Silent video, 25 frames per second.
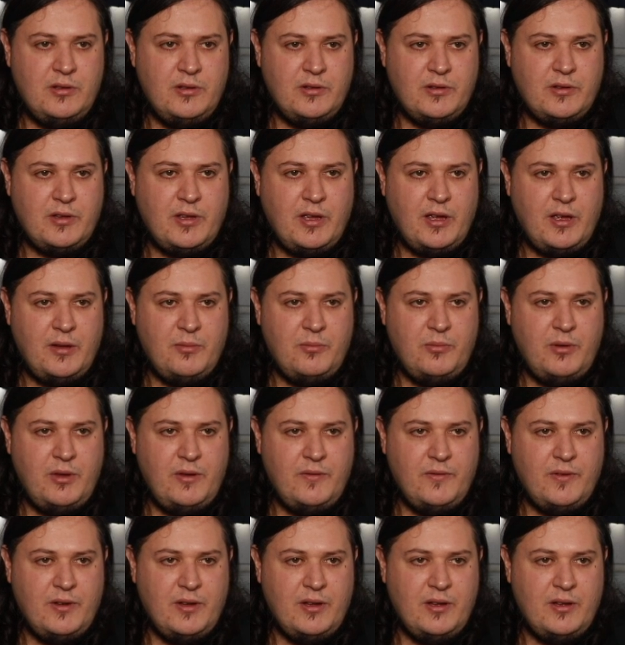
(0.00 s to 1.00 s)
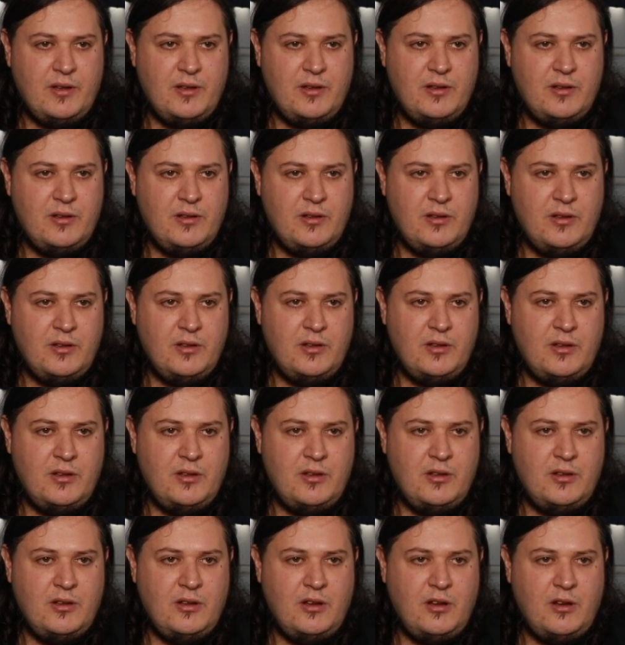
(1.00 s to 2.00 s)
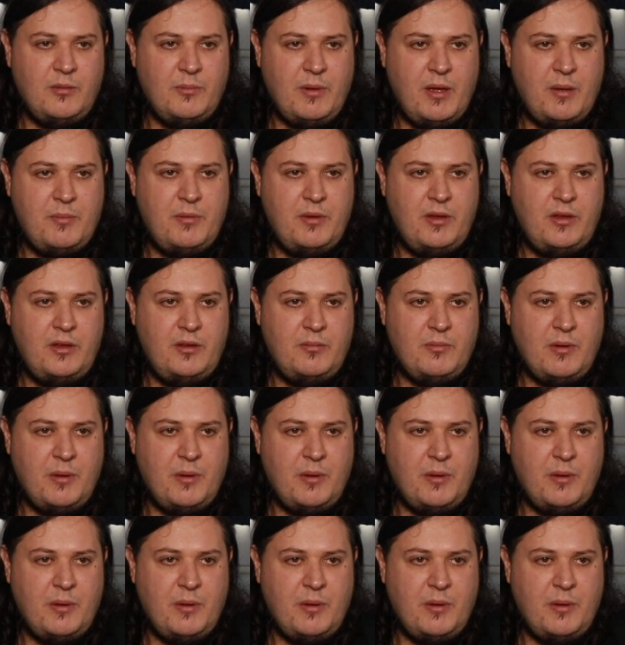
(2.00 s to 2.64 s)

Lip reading: okay, we've maybe